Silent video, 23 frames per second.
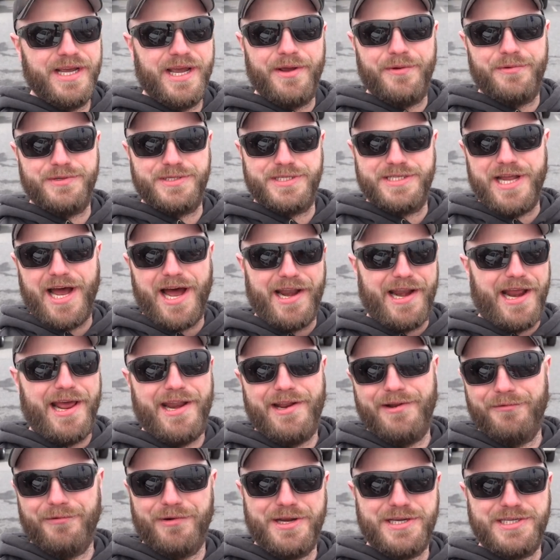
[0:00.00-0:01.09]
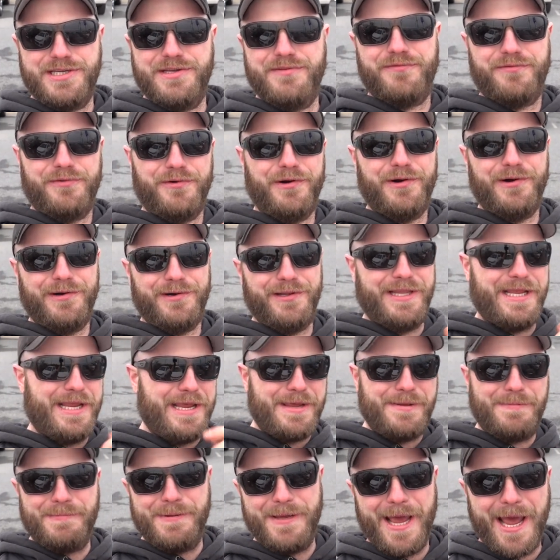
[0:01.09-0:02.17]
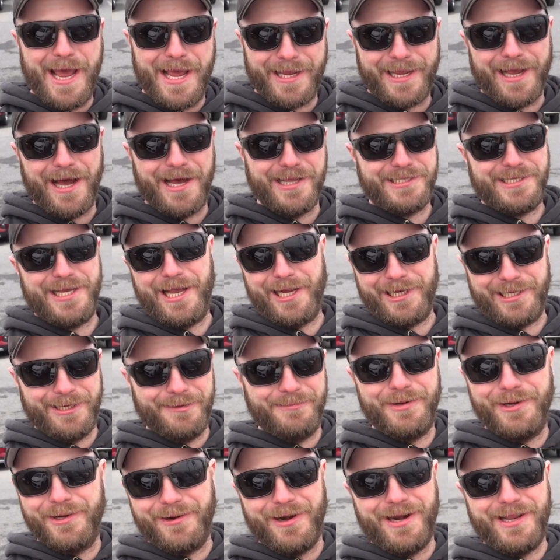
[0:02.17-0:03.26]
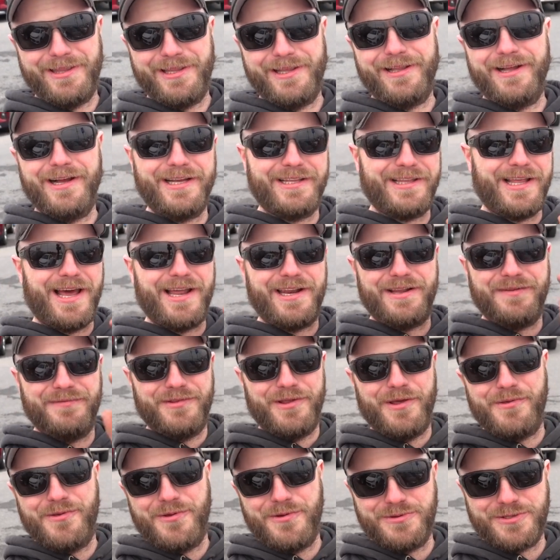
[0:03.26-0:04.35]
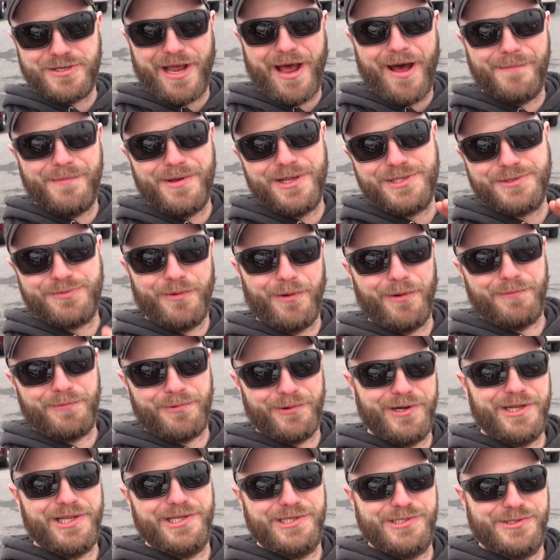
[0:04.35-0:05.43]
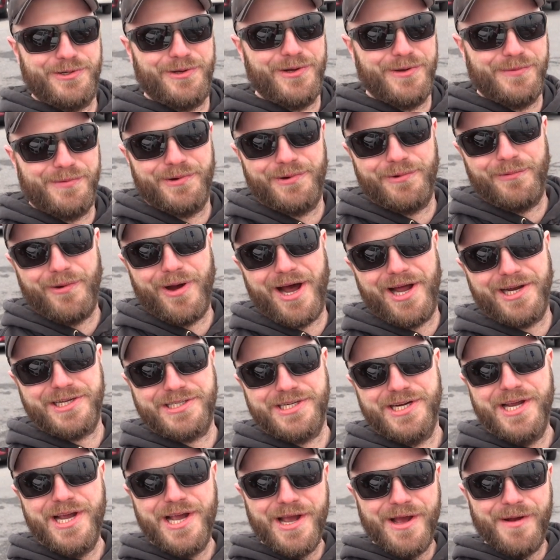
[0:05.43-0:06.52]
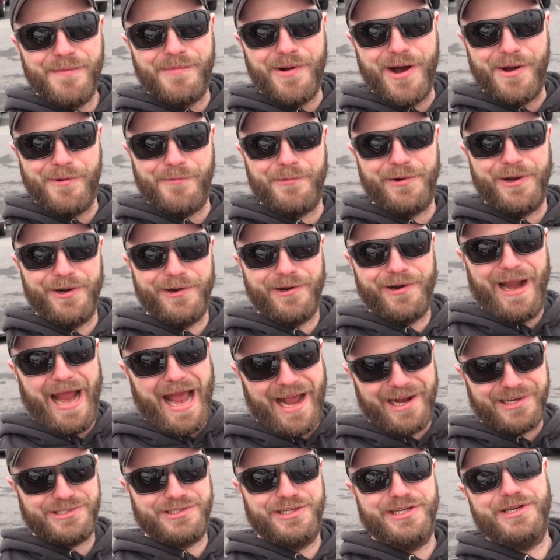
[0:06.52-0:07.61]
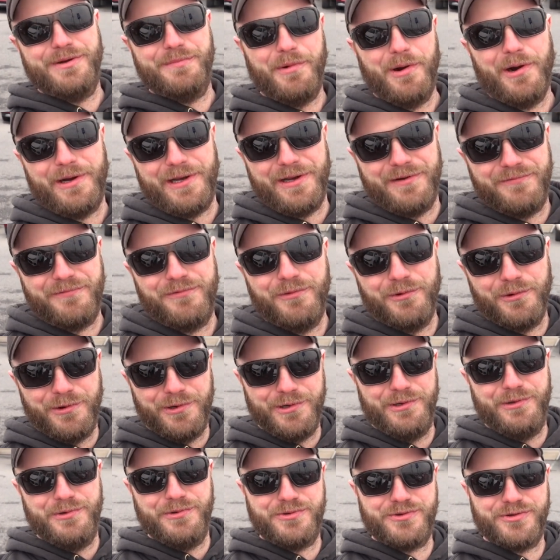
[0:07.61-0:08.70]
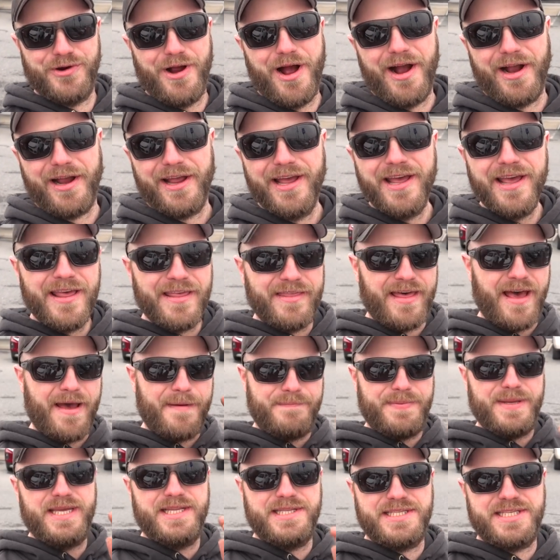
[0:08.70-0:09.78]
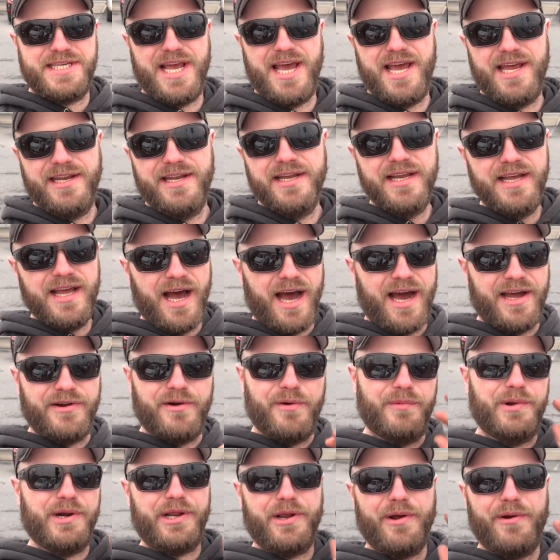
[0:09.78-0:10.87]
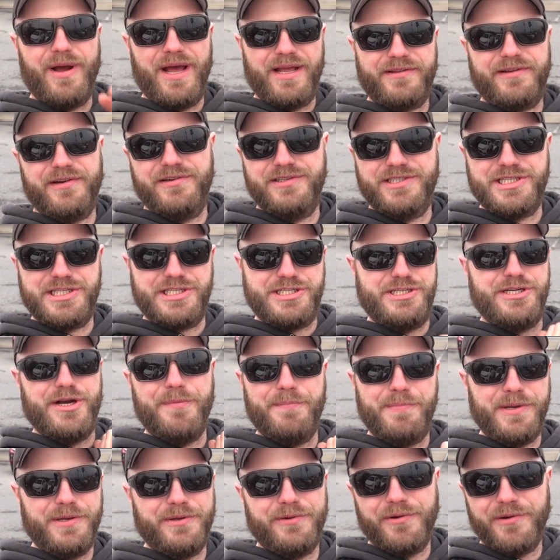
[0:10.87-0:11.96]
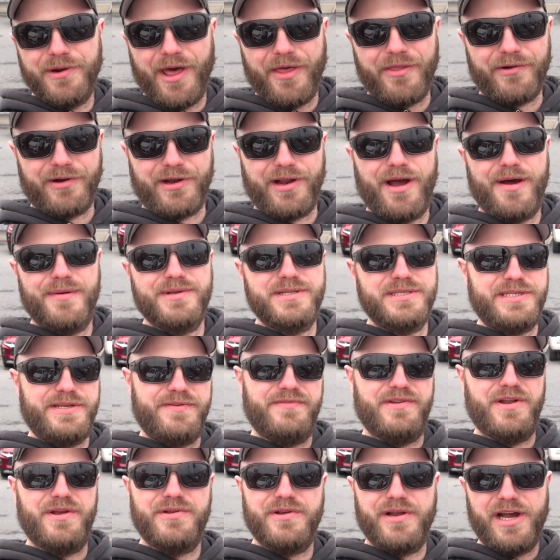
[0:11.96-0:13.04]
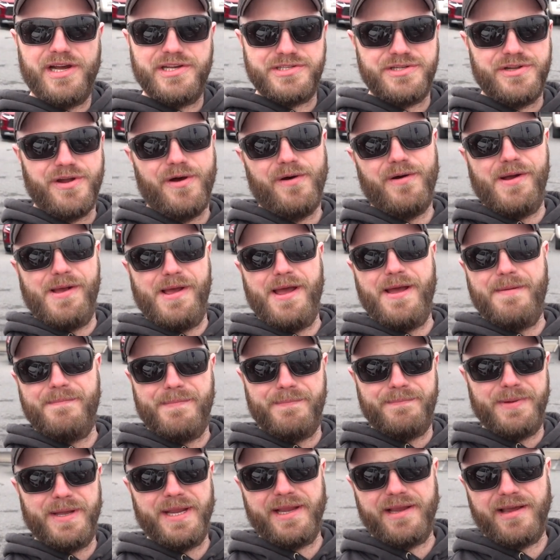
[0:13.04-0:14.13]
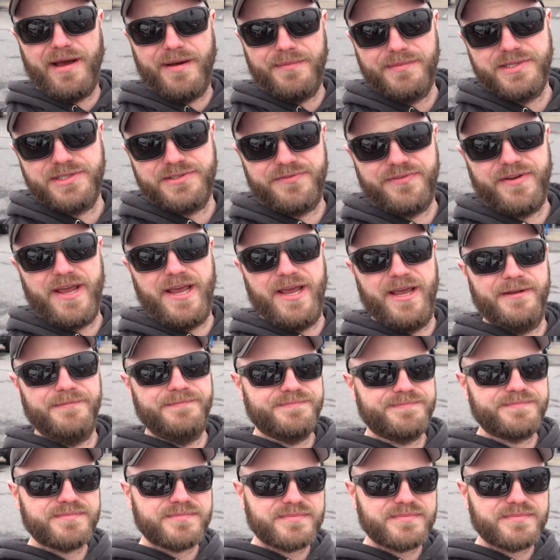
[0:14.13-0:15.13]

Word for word: It was not any reason for the EPA contacting me or anything like that, even though those comments were pretty enjoyable to watch. But we're actually in the market for a new truck. That being said, I don't want to go out there and just jump into another Cummins, even though you guys know I am a big Cummins fan.